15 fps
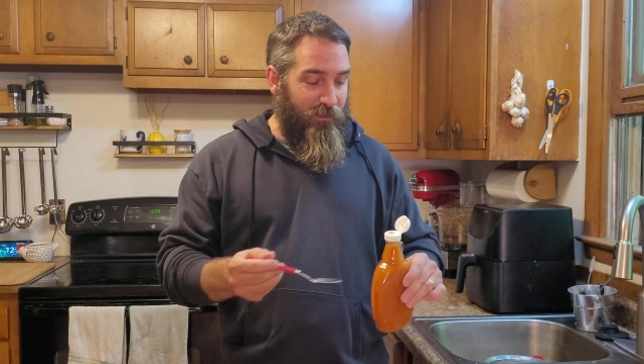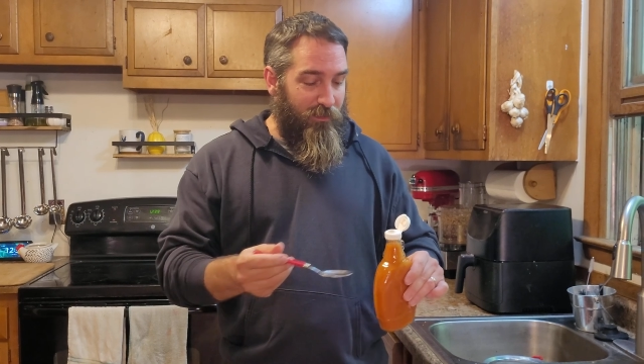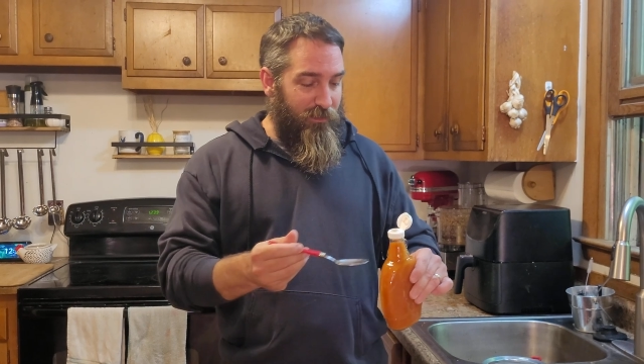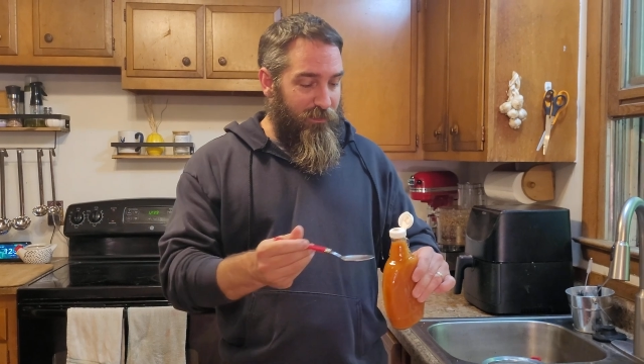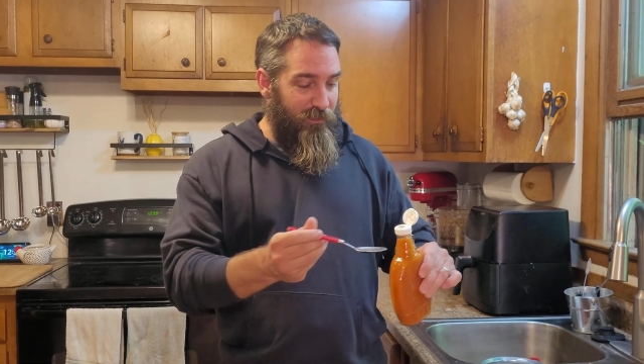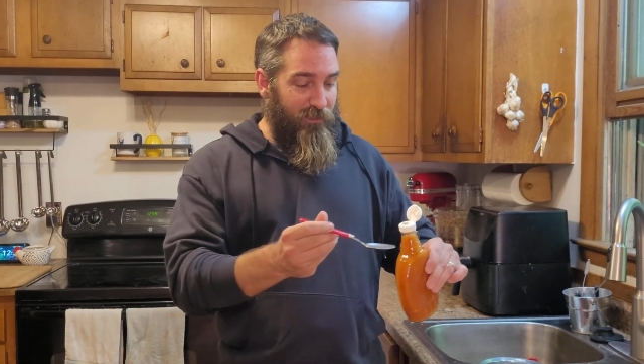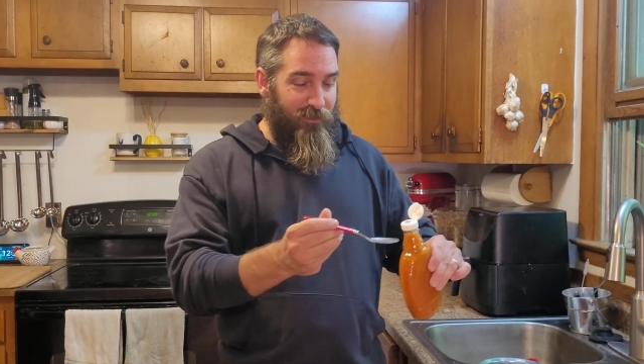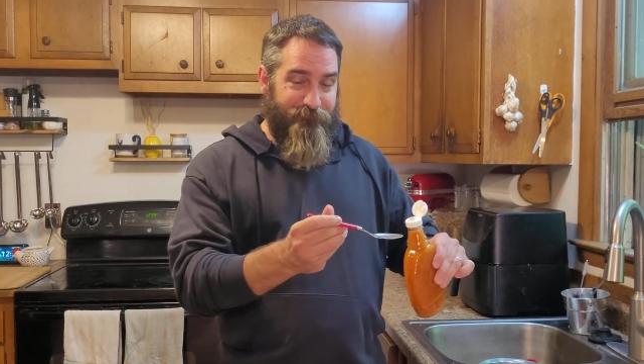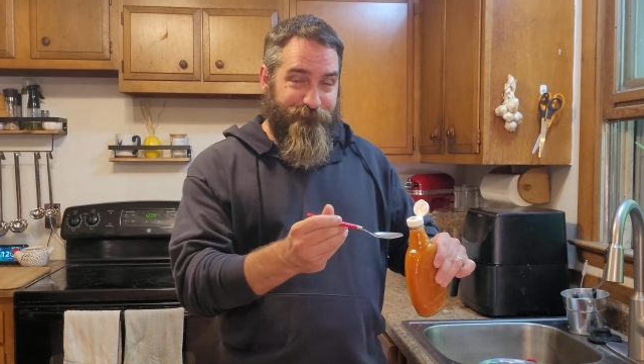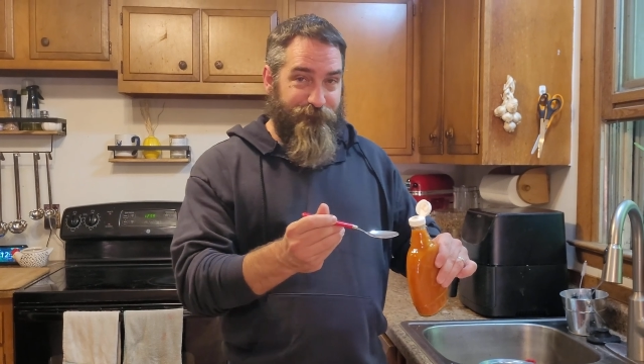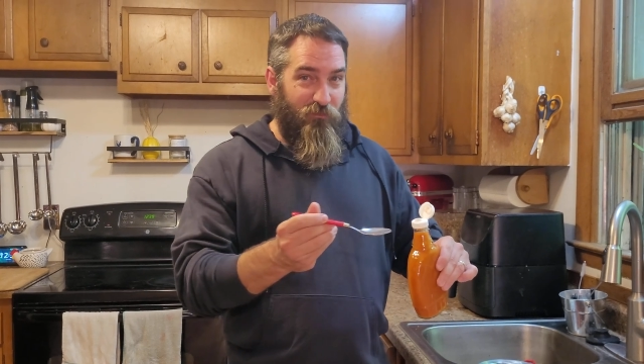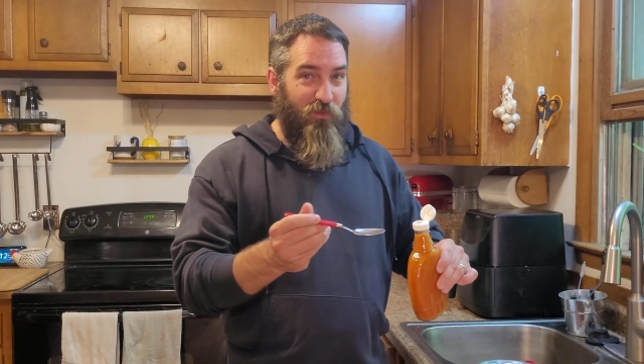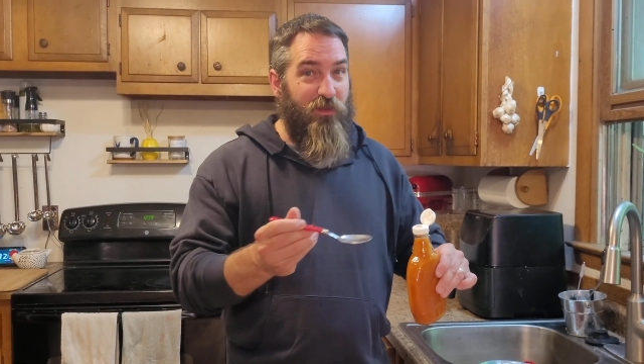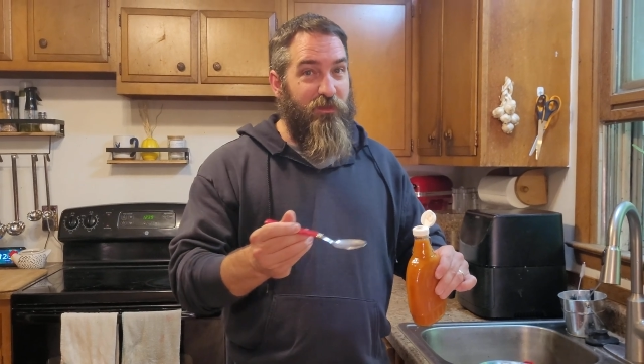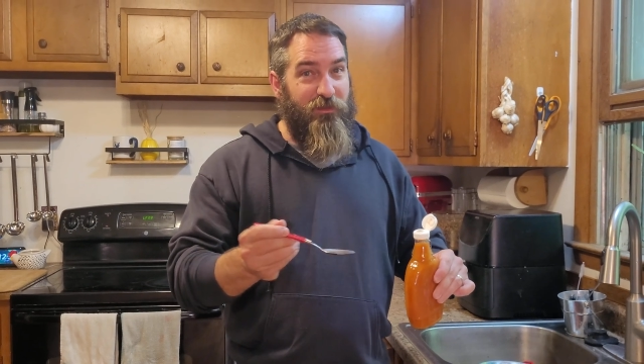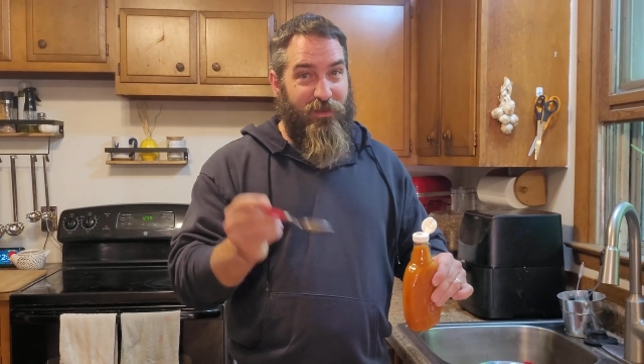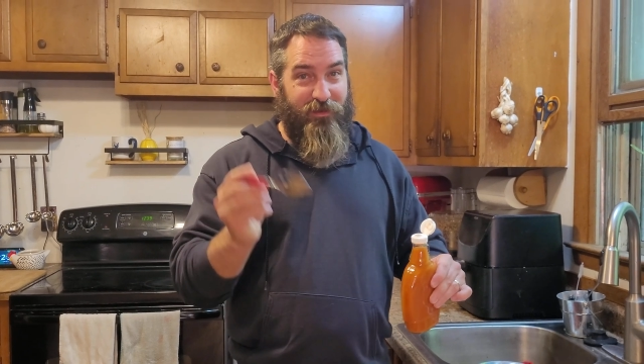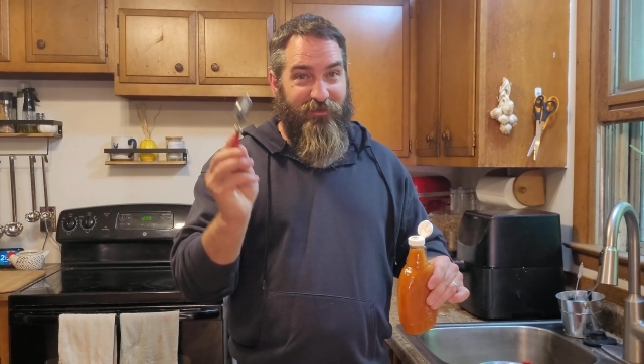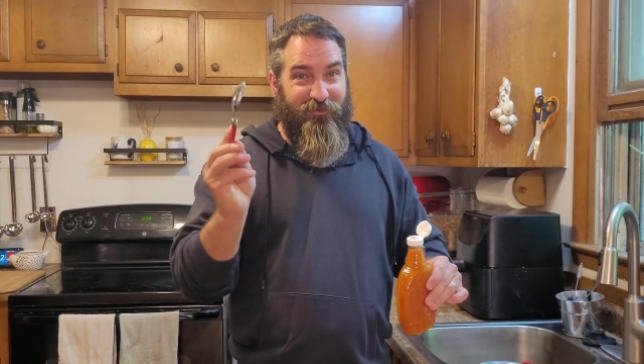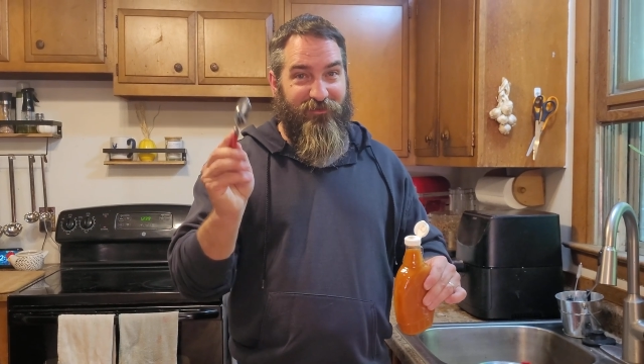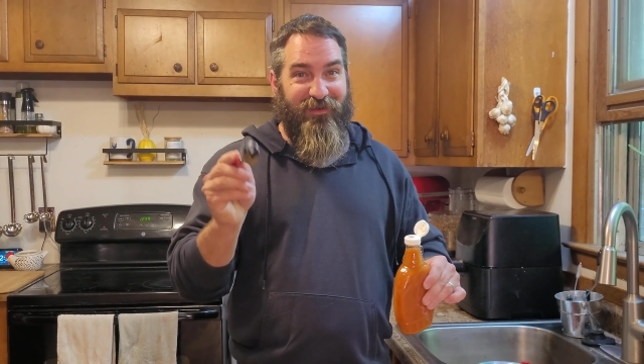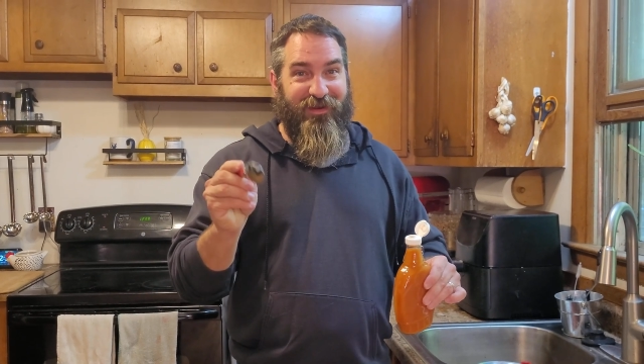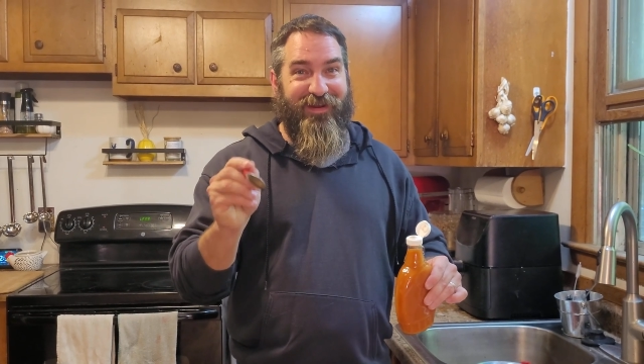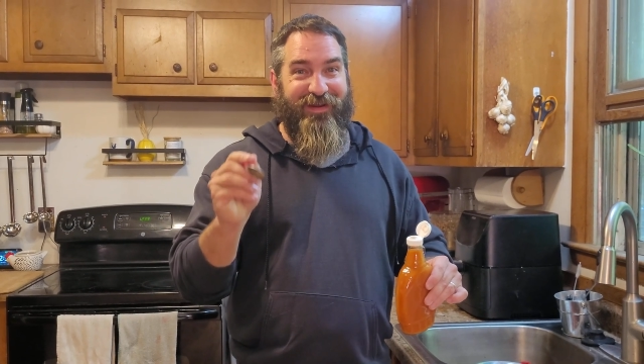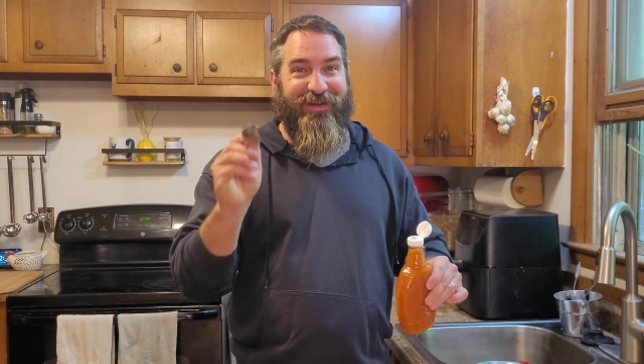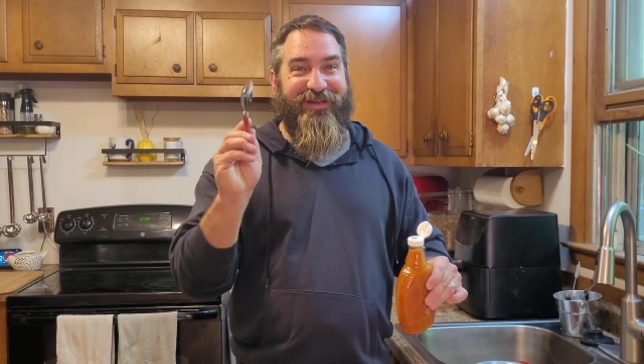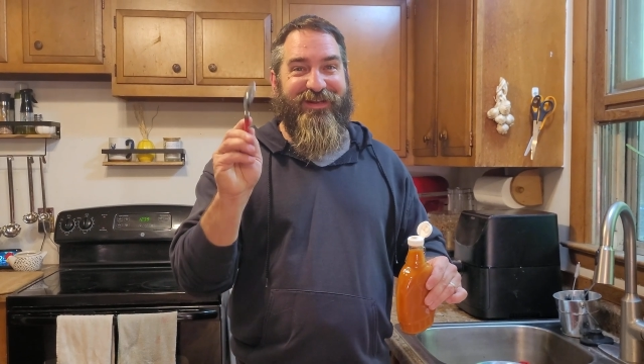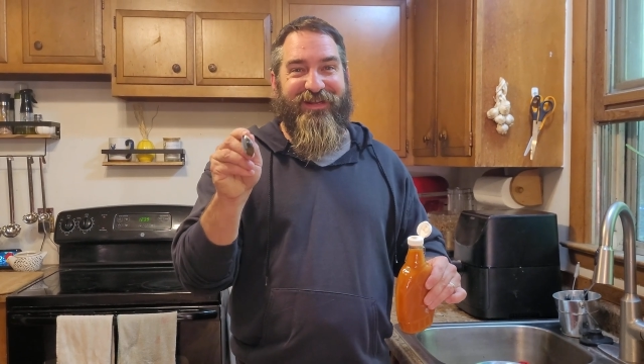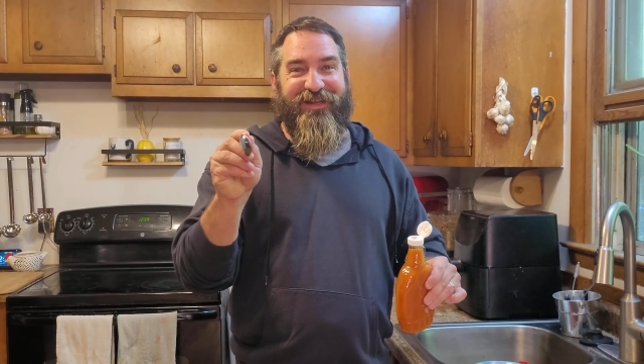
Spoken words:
Not gonna lie,